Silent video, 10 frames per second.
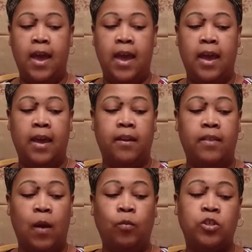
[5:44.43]
and
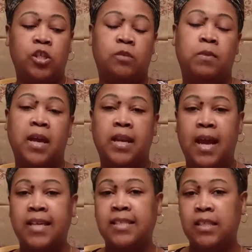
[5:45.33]
that would just be a
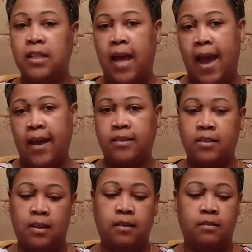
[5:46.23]
nice little
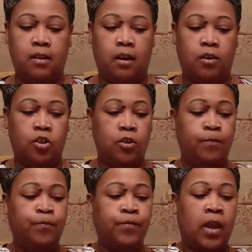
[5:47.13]
accent touch.
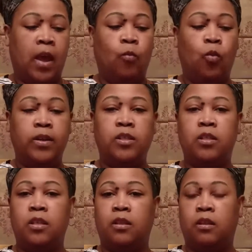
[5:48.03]
And
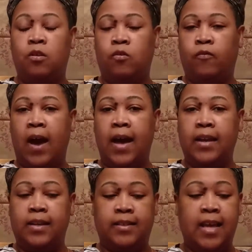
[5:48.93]
once you've
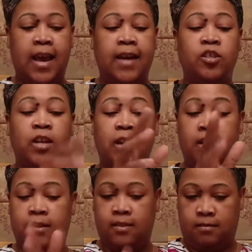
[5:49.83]
got it attached,
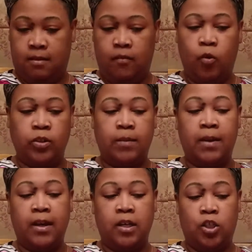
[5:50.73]
and it's, of course I'm
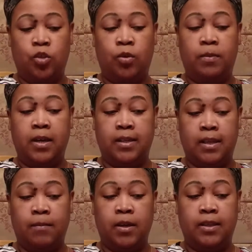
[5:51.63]
not going to do it because
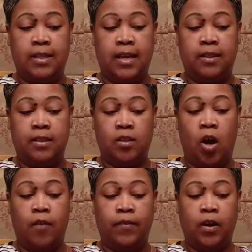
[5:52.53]
I'm going to take this
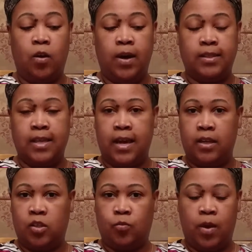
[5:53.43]
off and go
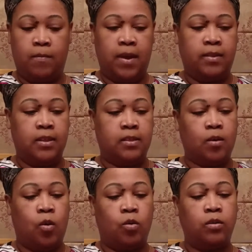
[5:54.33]
outside and spray paint this
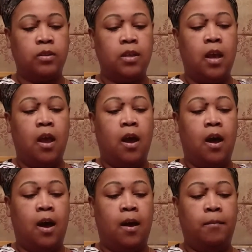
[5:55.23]
gold,
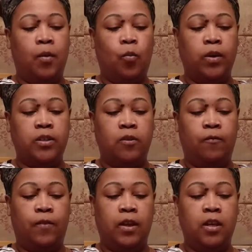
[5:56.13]
but once you
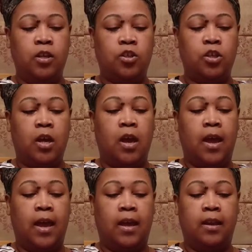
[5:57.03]
finish
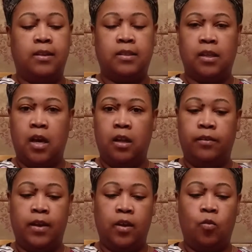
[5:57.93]
and it's the
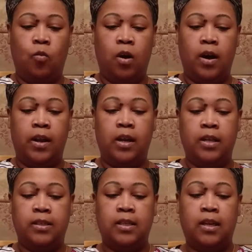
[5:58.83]
color that you want,
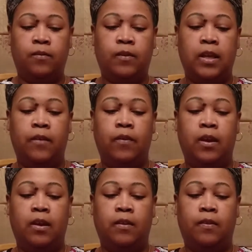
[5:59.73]
instead of
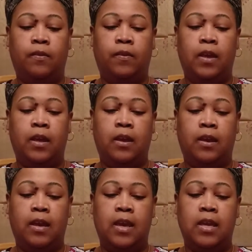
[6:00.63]
leaving
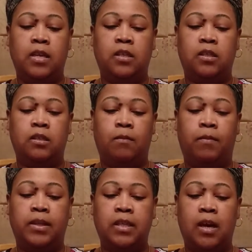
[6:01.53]
the ends
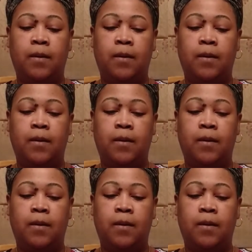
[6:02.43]
bent